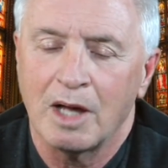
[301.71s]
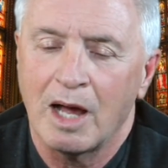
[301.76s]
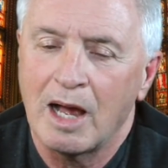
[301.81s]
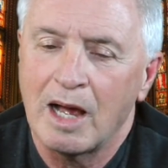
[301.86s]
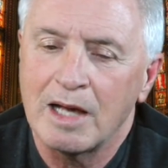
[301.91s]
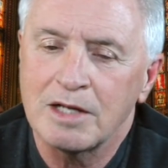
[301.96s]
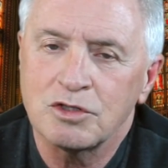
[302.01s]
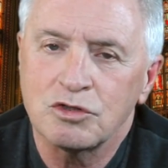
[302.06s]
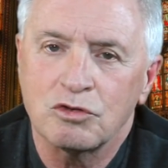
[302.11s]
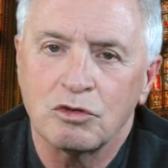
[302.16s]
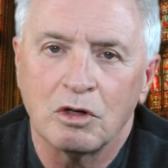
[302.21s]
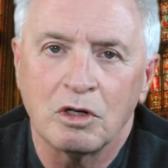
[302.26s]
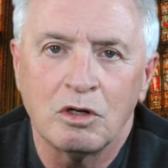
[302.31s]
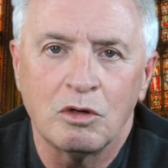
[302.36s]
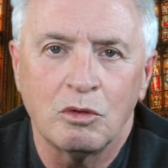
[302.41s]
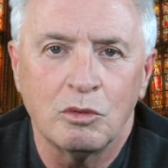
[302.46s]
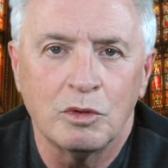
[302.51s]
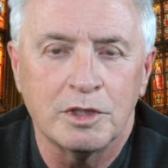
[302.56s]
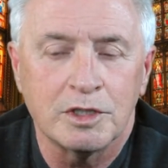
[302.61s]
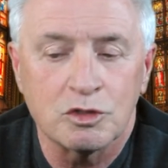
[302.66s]
I
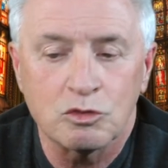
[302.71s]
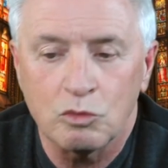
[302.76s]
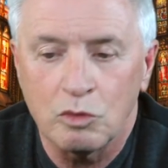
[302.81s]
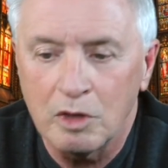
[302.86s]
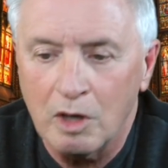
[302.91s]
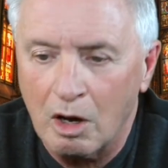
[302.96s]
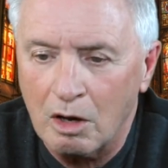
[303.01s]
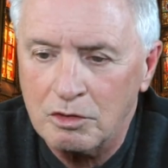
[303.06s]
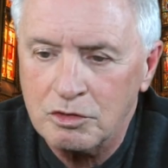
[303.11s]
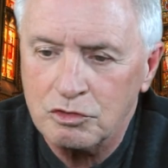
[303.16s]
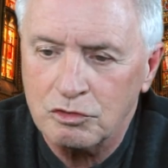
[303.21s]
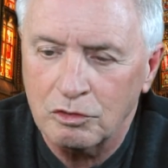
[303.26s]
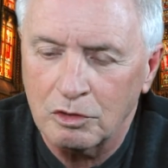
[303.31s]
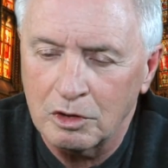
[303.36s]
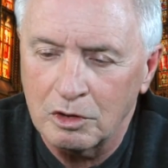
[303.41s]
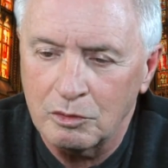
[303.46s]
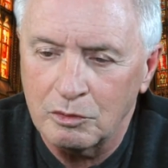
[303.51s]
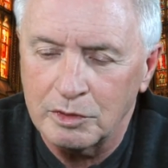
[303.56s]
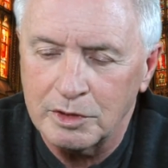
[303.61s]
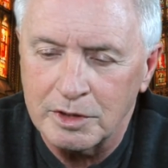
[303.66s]
struggle with this. We all
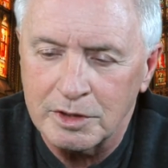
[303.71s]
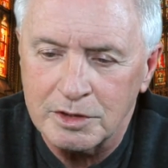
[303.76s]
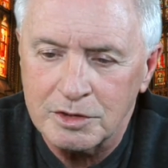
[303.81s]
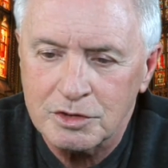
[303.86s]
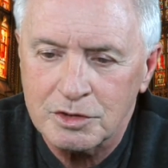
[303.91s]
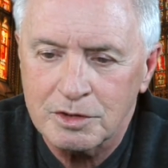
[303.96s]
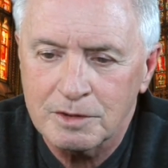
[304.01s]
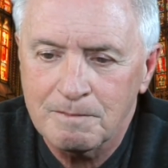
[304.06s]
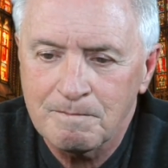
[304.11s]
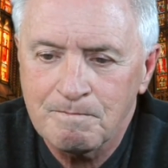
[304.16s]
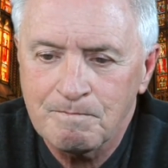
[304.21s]
struggle with this.